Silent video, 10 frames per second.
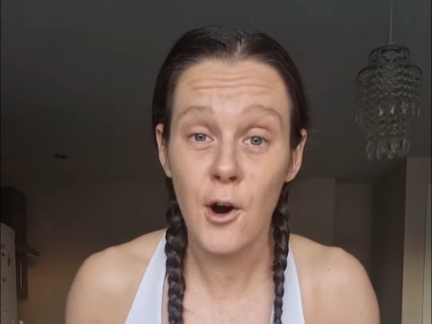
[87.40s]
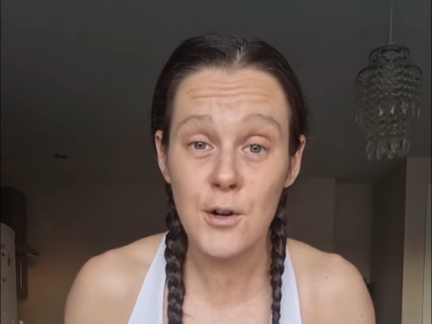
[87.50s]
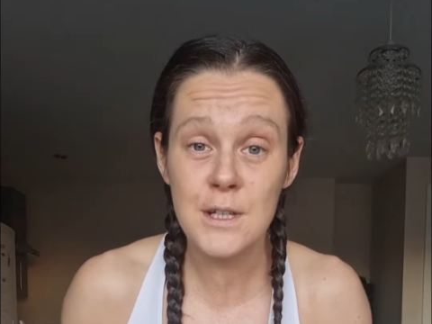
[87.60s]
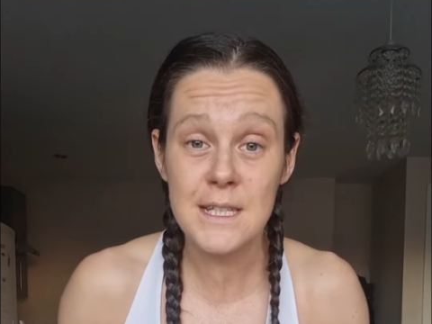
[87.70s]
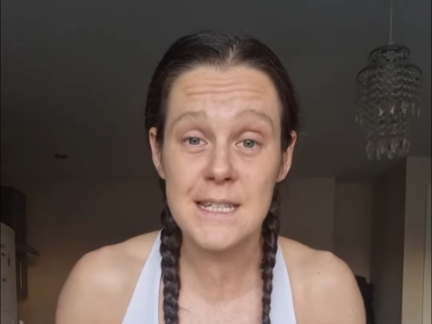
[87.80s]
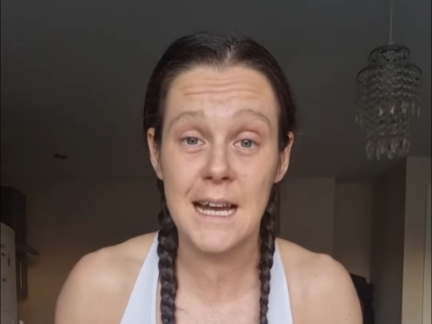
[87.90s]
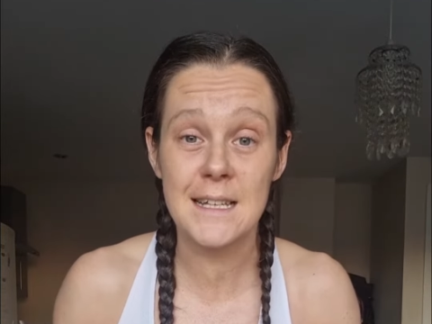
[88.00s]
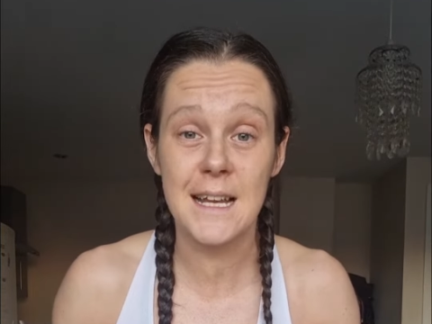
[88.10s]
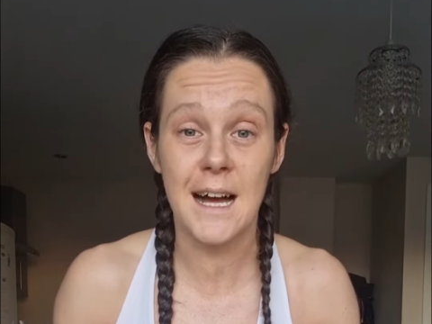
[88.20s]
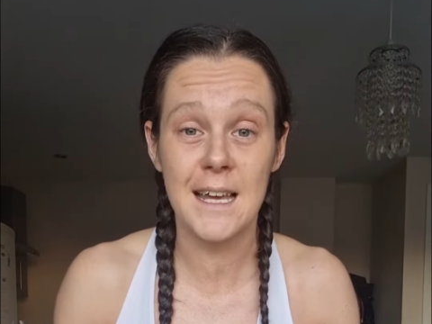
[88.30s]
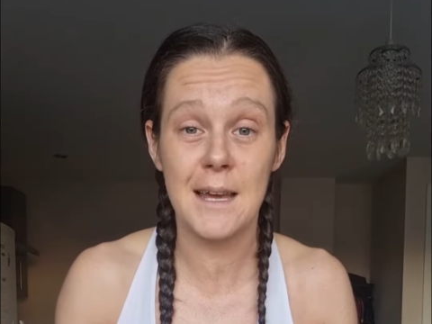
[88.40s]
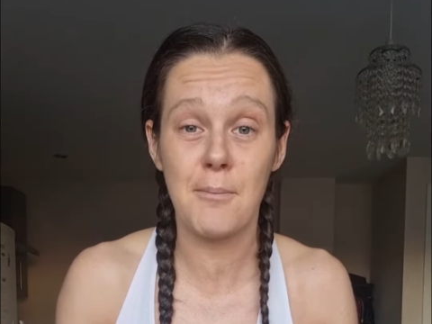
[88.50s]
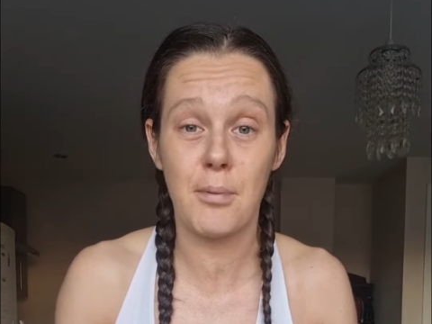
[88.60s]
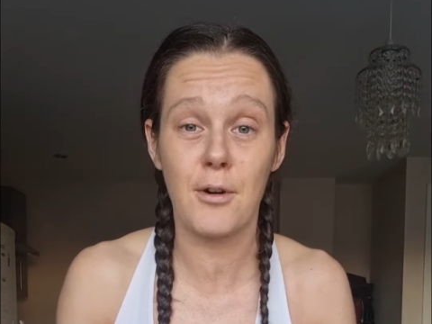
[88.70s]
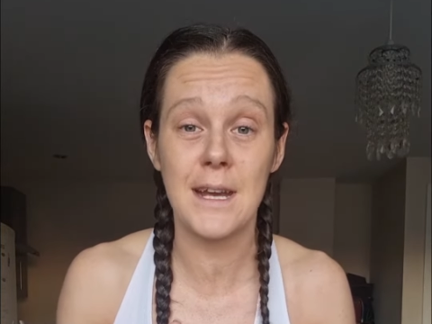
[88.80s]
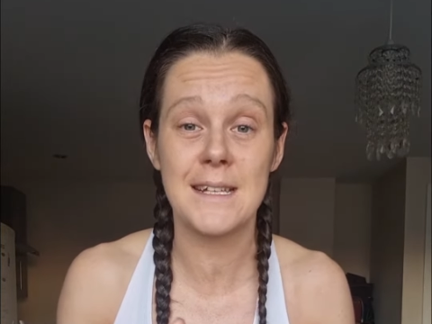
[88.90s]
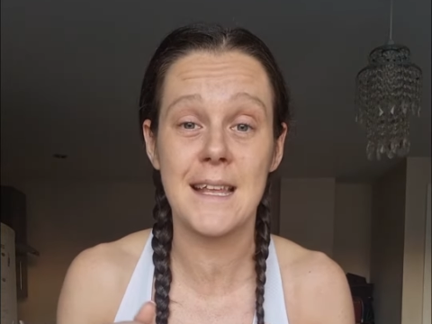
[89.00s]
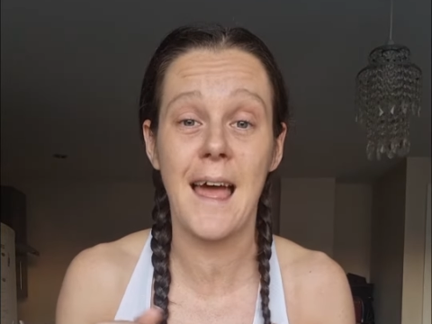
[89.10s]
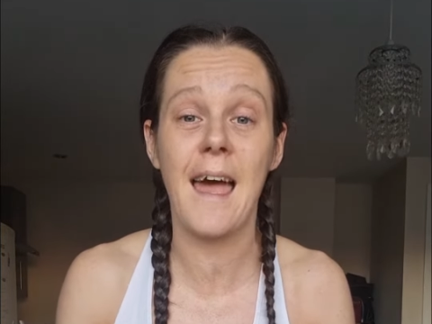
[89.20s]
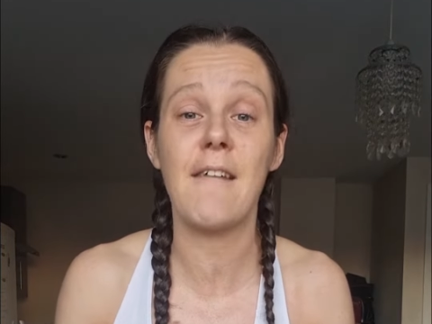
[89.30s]
Understand, I embrace
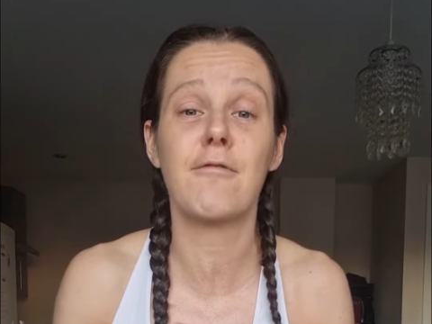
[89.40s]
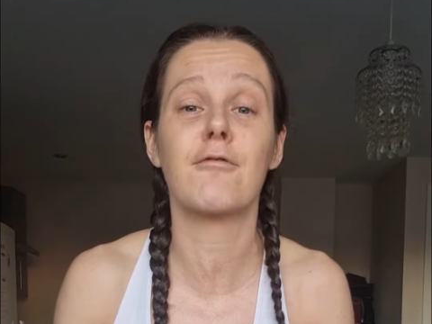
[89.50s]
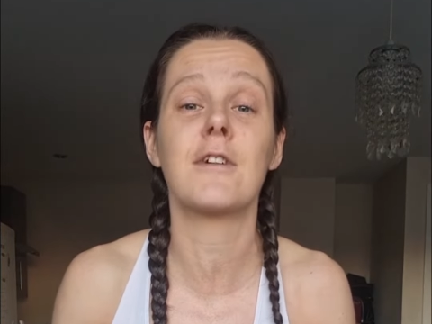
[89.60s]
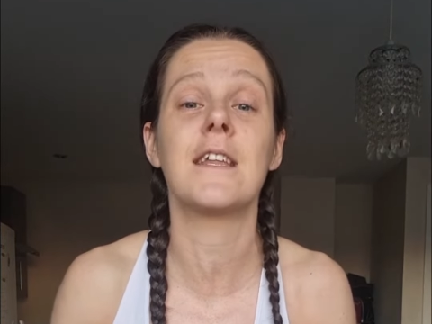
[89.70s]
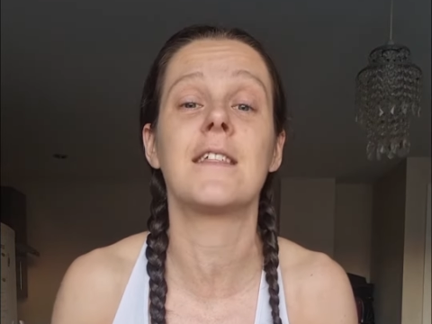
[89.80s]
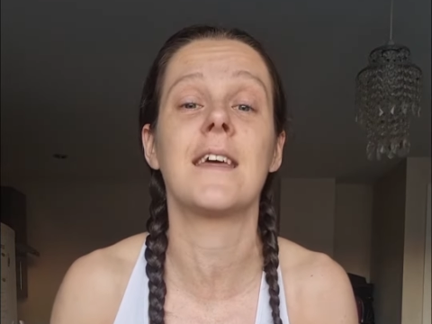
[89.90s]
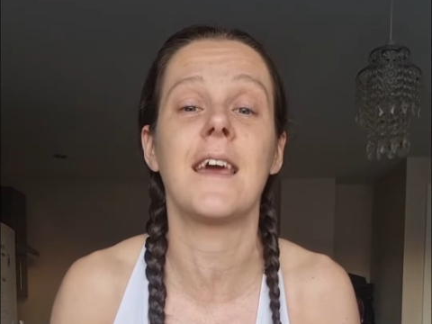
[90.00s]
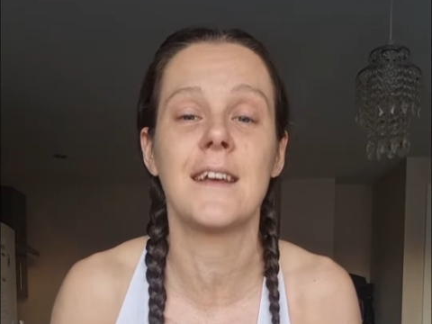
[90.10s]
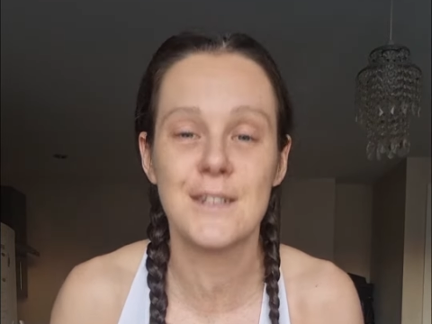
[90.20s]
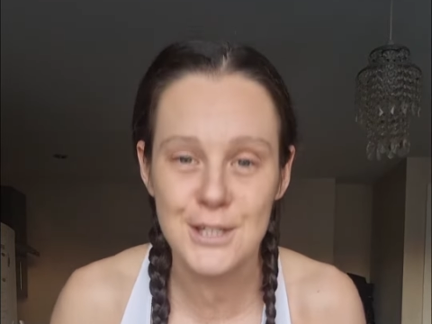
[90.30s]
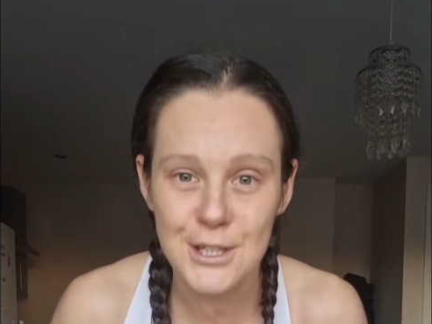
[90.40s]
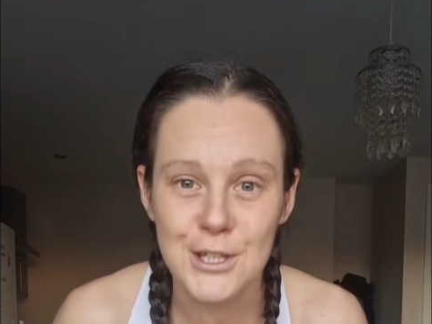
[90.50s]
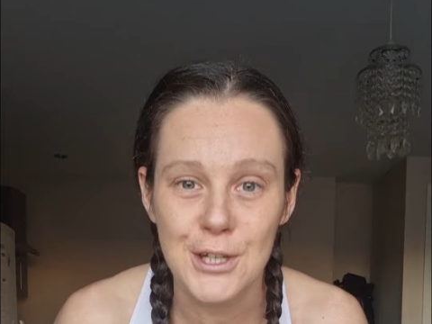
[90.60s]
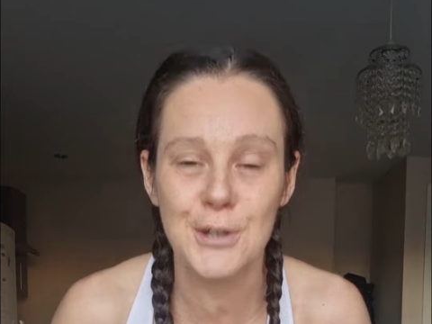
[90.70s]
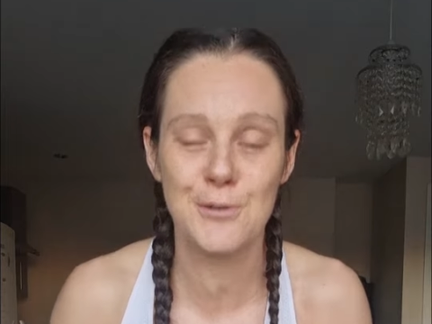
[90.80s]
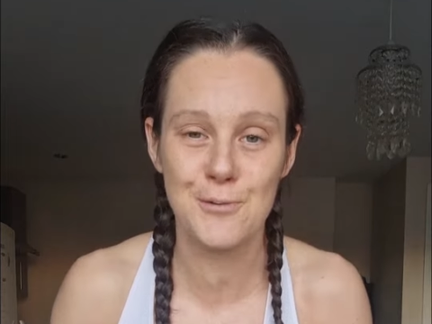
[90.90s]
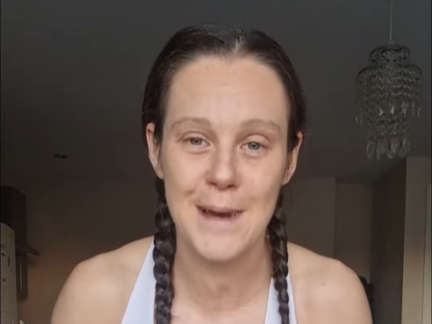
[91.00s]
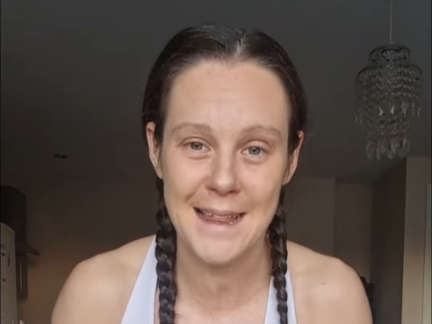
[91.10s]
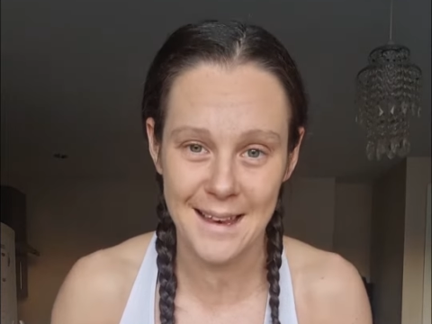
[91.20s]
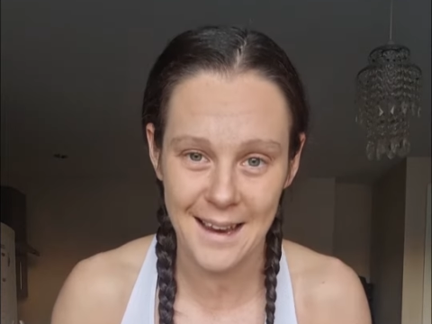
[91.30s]
everything to do
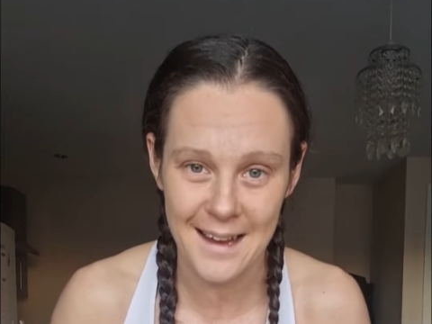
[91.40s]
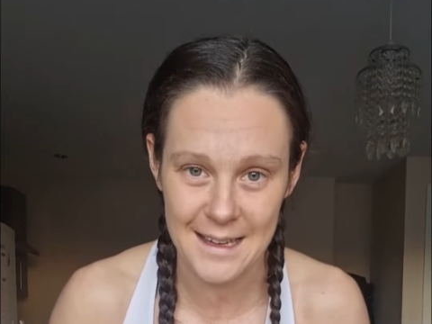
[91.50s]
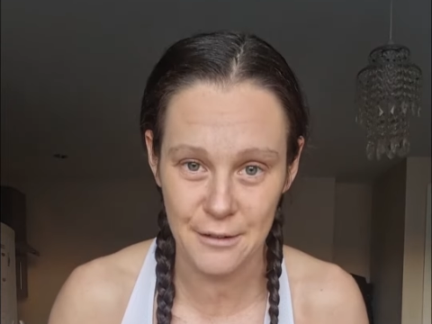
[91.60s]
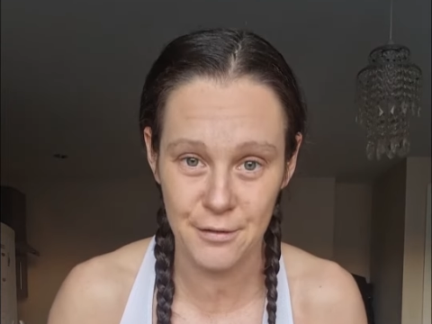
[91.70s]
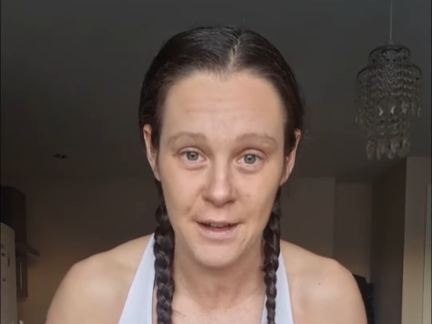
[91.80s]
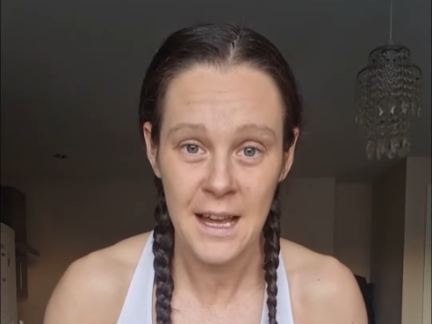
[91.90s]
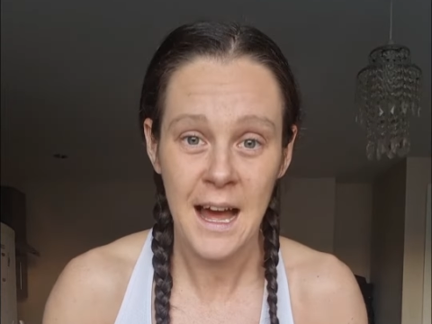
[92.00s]
with life.